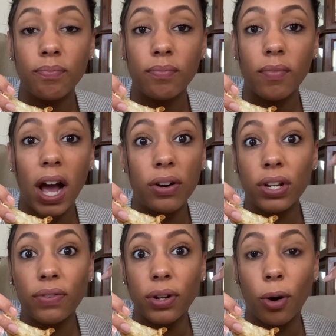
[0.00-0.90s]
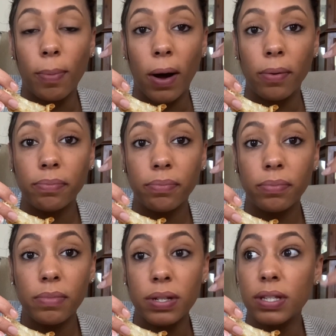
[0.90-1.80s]
I don't even know about.
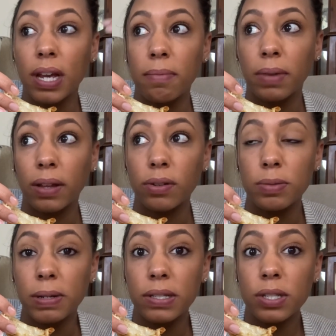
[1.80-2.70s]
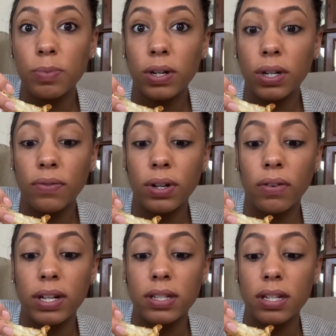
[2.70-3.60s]
And same, like, there's places we don't even know
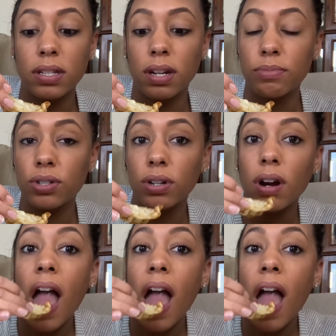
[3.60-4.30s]
exist, and I'm sure